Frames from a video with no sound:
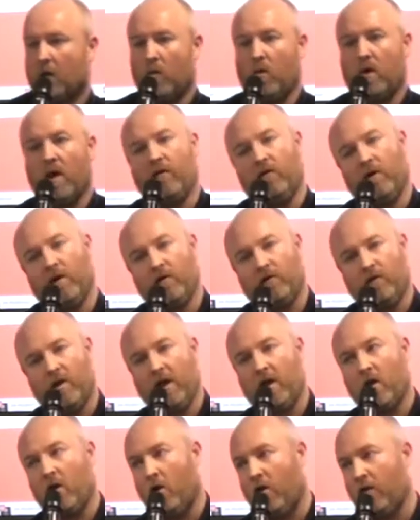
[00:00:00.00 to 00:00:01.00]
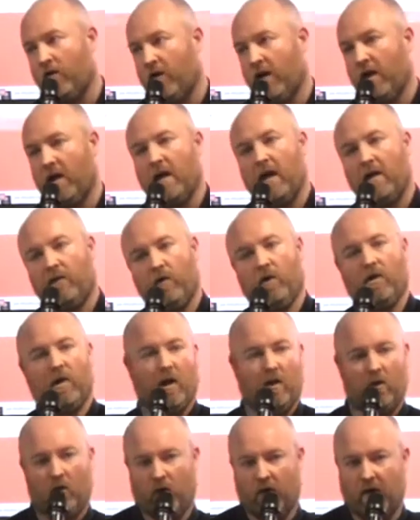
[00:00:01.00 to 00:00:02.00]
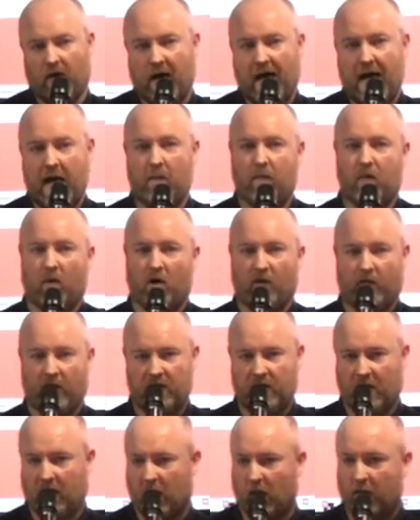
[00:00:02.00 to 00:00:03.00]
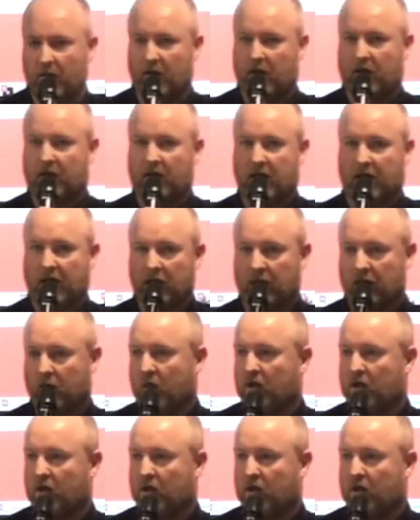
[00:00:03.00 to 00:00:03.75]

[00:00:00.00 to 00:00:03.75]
we'll give you a free coffee if you download our app or if you sign up to our thing,